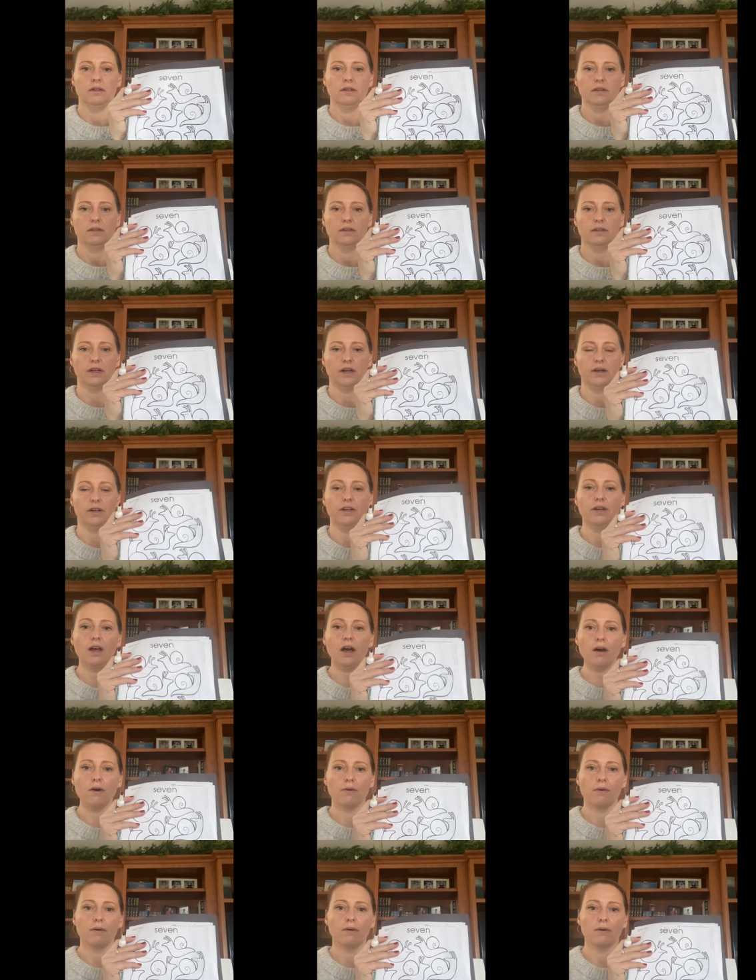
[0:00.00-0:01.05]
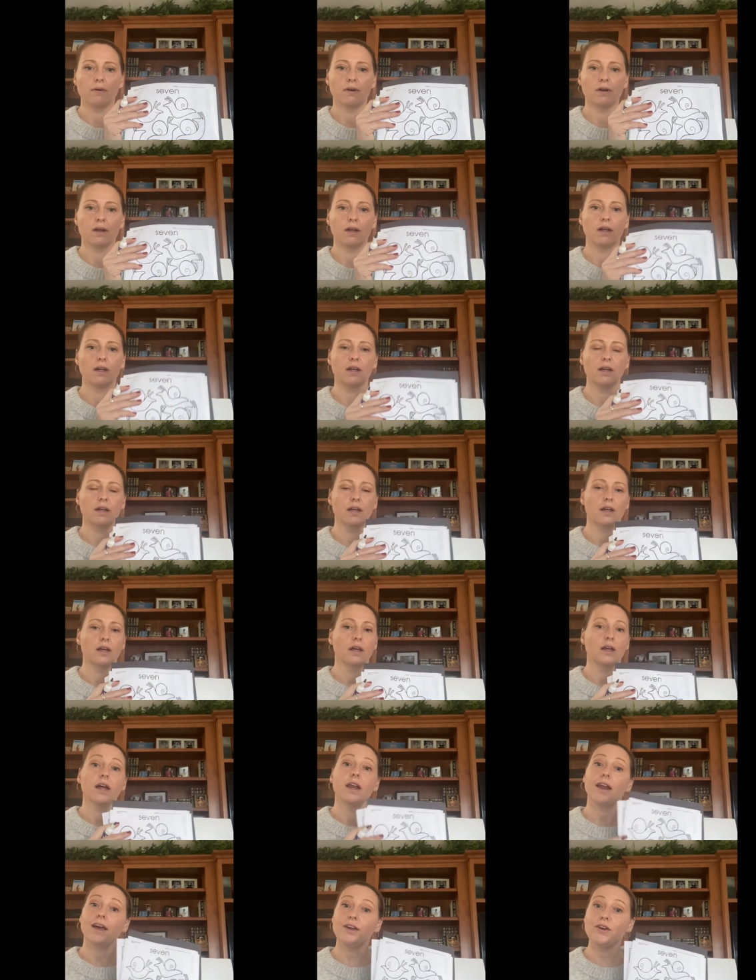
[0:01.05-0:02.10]
There you go.
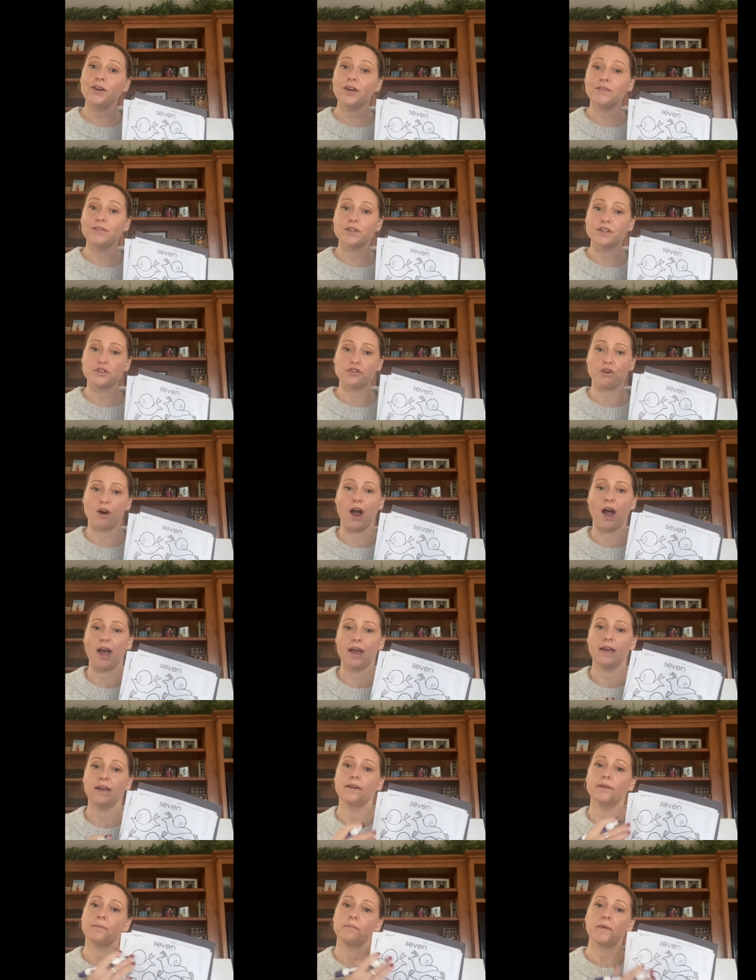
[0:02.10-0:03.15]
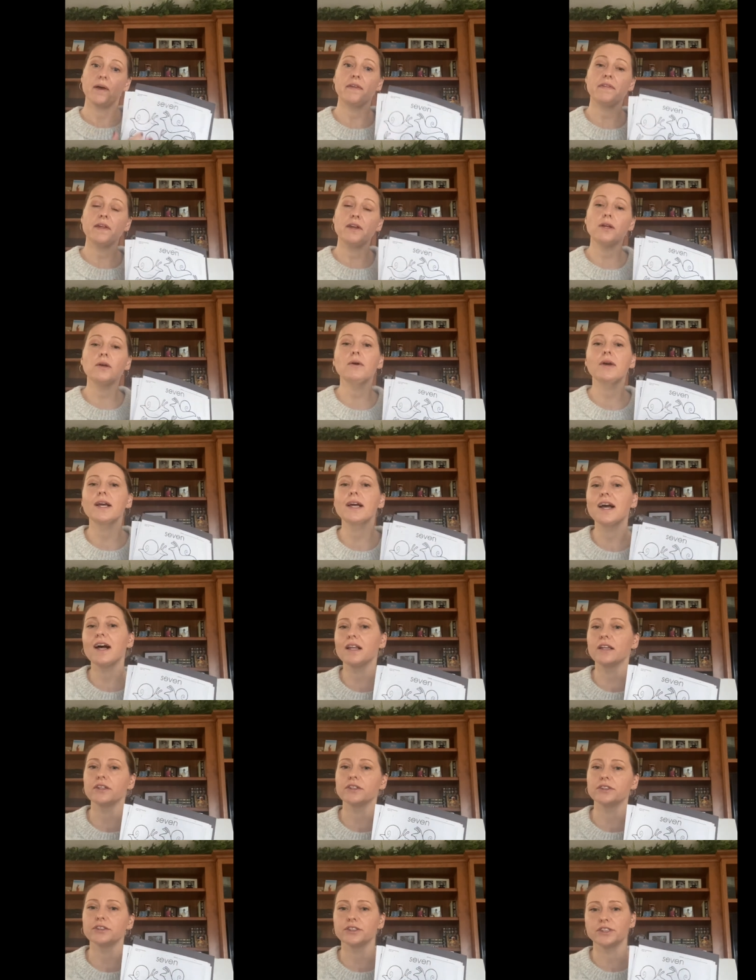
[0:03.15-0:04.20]
Now you give it a try and then you can
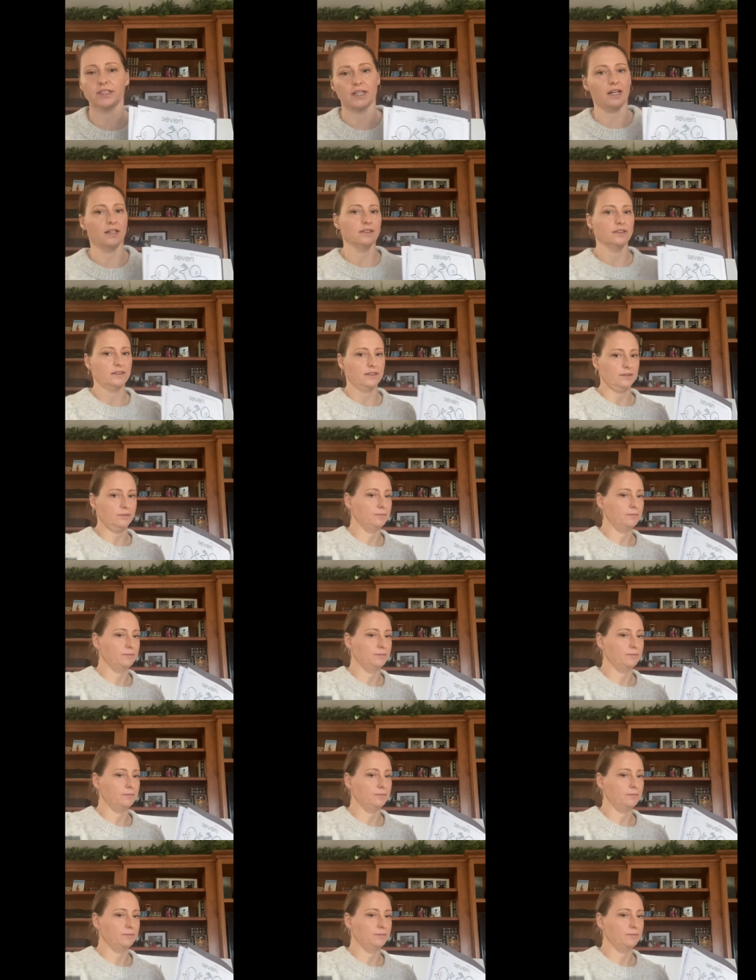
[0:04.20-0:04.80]
color your snails.